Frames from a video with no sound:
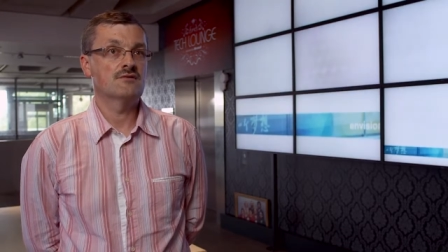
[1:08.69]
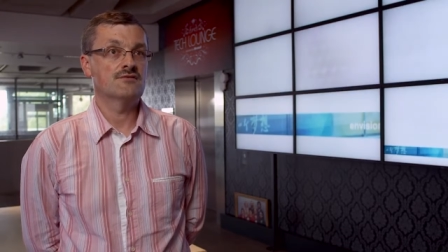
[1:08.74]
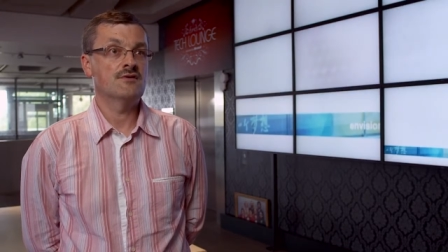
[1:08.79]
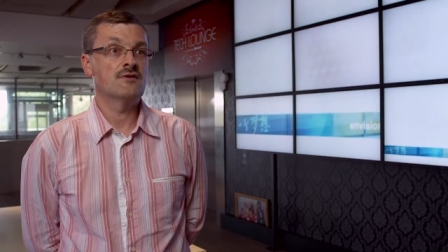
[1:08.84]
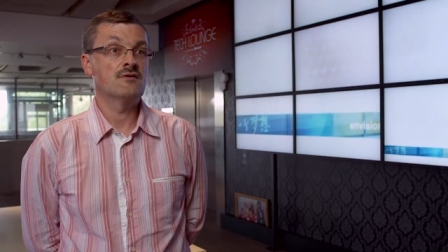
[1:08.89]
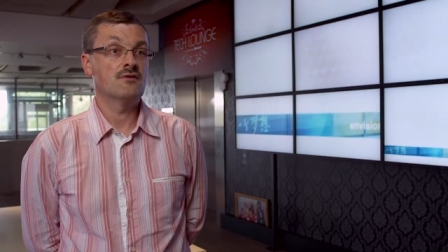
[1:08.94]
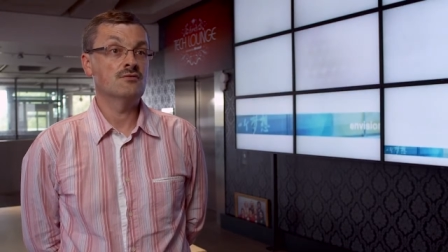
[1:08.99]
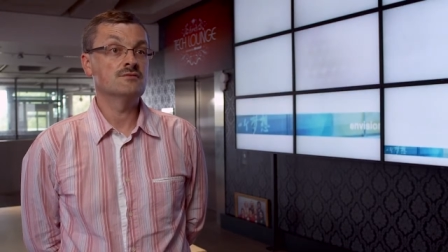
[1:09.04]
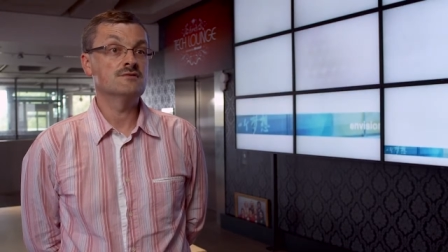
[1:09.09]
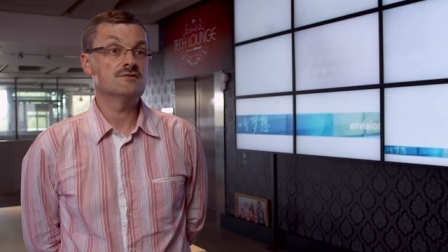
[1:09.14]

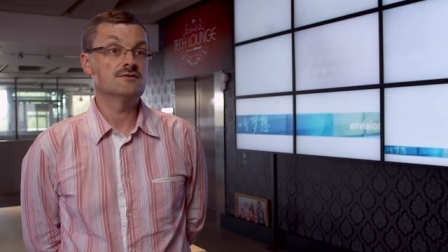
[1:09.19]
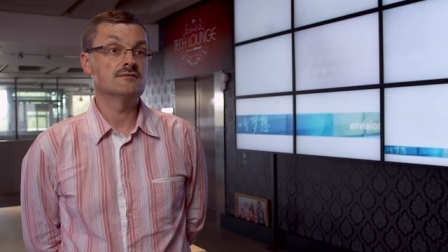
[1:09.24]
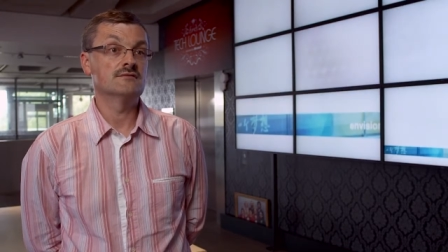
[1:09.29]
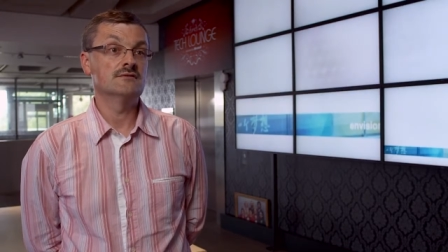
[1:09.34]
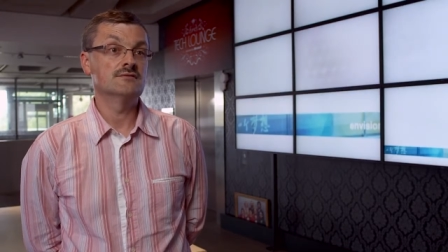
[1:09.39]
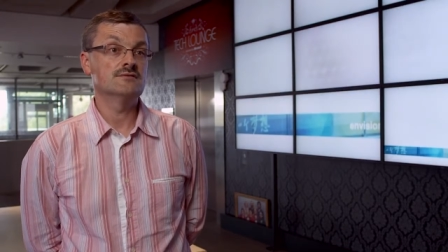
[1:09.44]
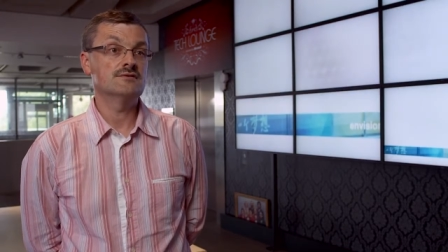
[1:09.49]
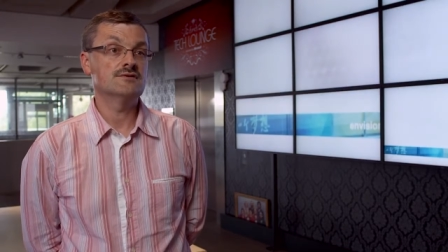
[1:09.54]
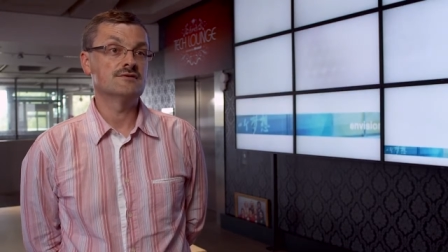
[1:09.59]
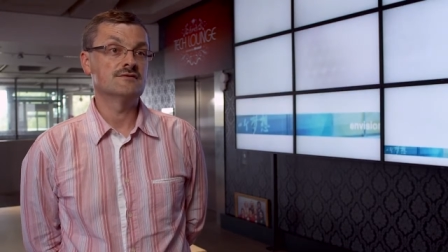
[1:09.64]
their own
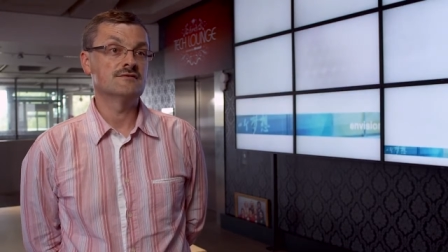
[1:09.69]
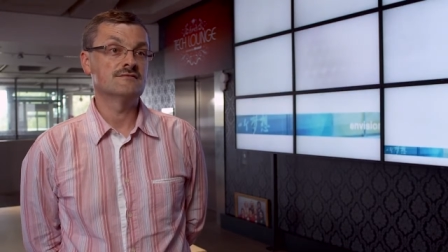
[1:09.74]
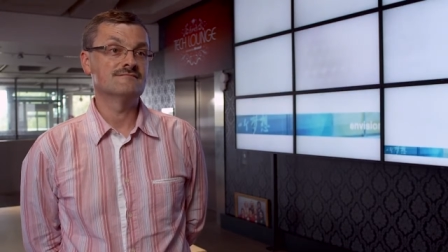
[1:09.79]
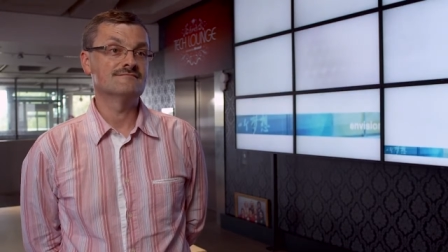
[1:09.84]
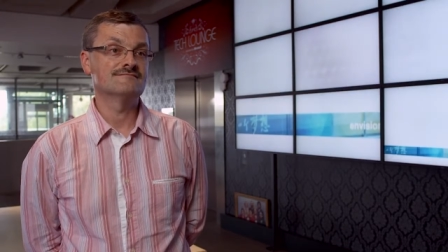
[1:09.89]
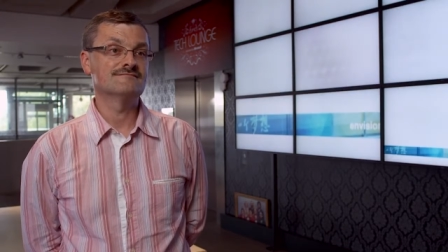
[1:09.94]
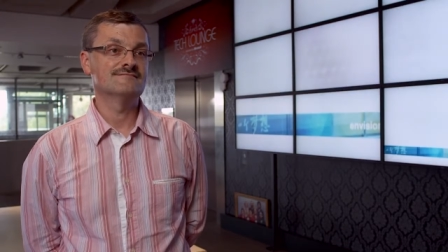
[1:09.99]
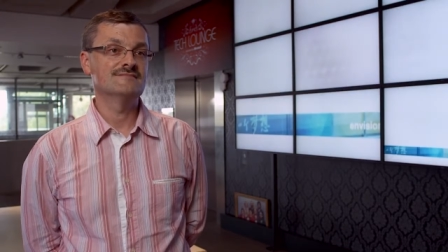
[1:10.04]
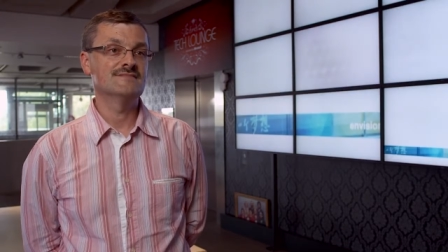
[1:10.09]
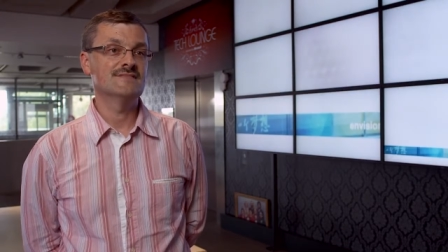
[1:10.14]
solution
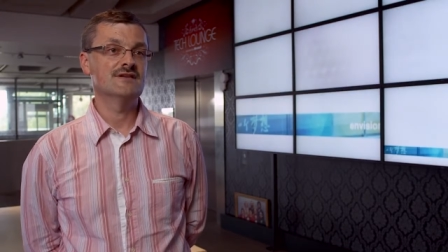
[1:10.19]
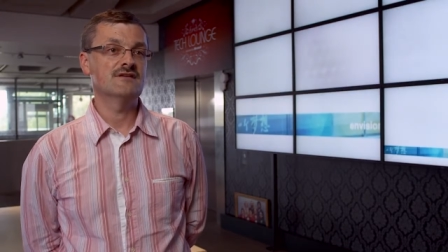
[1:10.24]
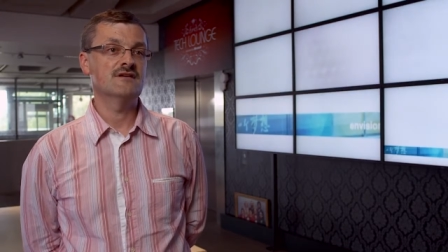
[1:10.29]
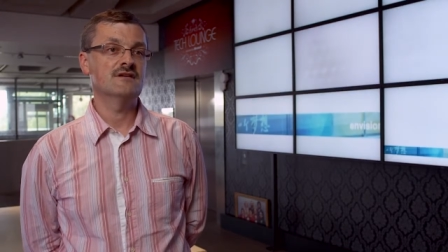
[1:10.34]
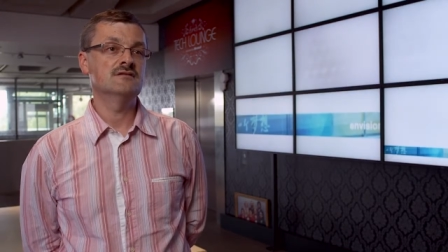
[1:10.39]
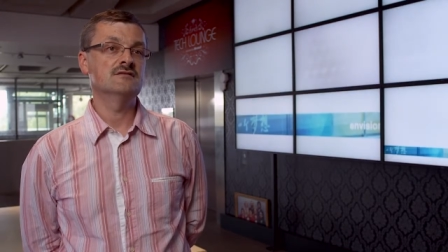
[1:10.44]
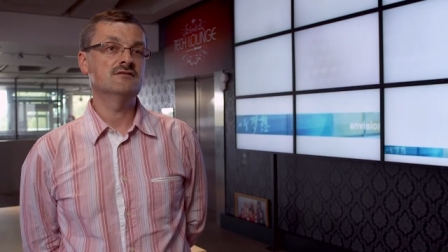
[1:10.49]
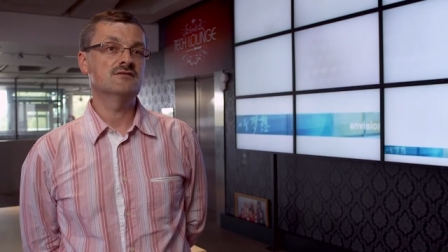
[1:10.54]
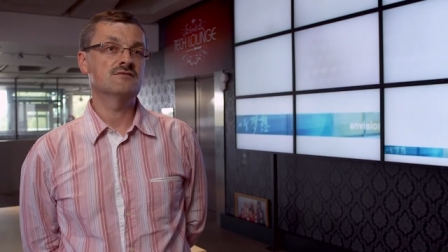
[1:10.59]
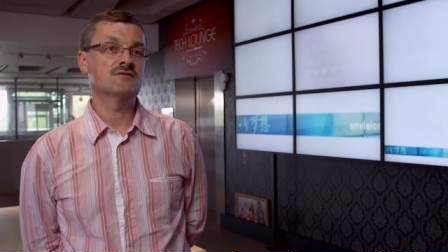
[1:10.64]

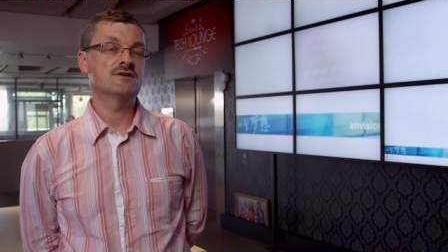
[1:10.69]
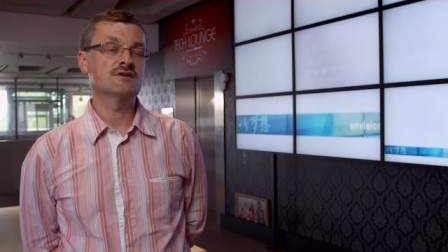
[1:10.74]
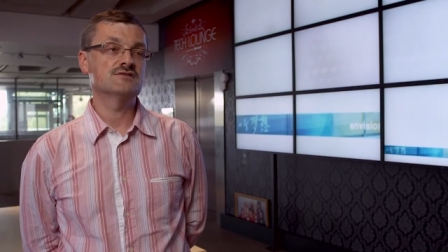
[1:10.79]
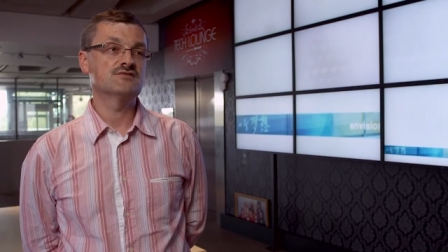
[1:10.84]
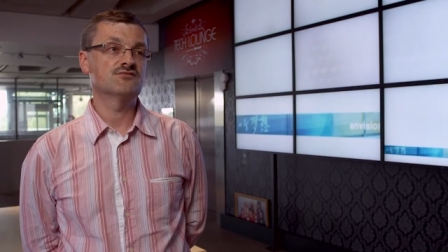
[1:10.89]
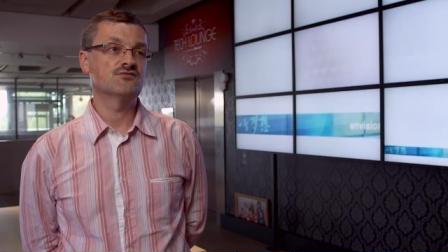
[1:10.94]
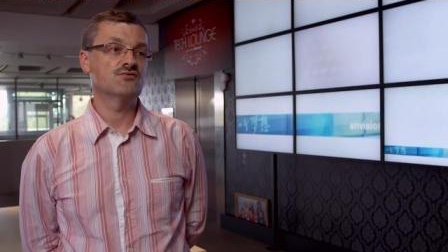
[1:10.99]
and it creates,